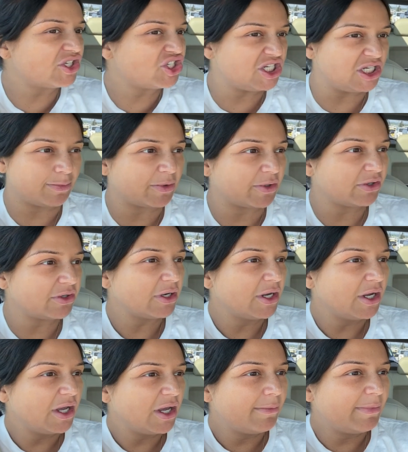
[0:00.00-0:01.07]
a cheaper
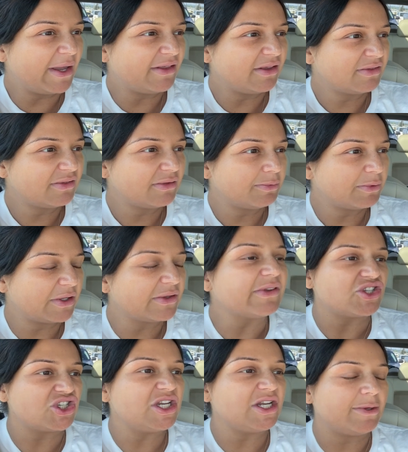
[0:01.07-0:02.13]
bathing suit. It's
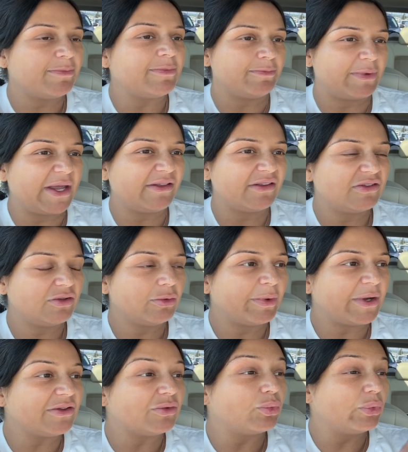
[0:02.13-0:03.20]
a cheap bathing suit,
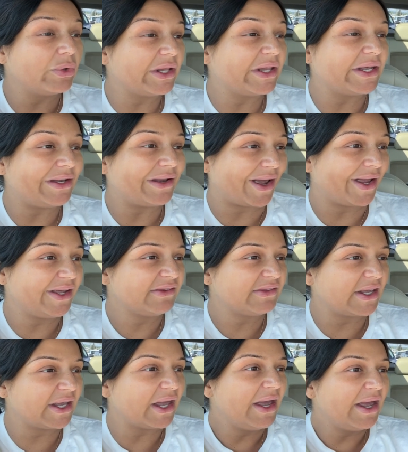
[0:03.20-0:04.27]
but it's really nice.
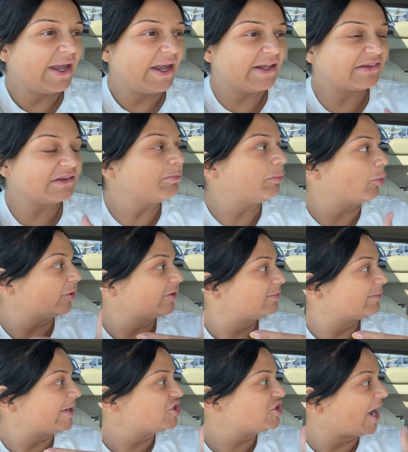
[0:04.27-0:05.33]
Like it
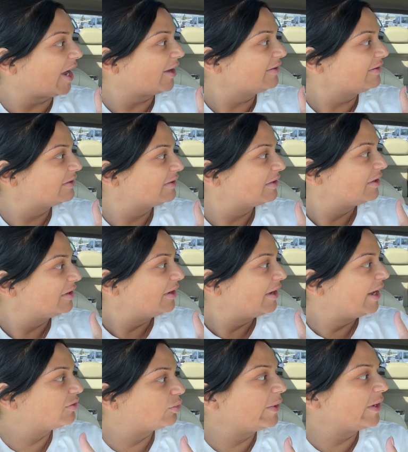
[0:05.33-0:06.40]
supports my chest.
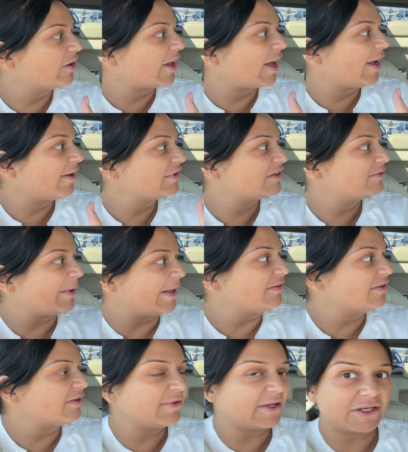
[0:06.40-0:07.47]
It's weird. I have
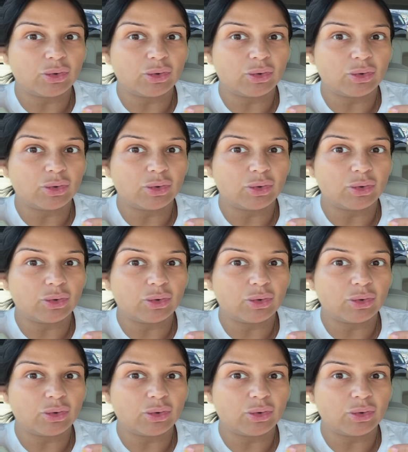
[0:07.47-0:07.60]
expensive like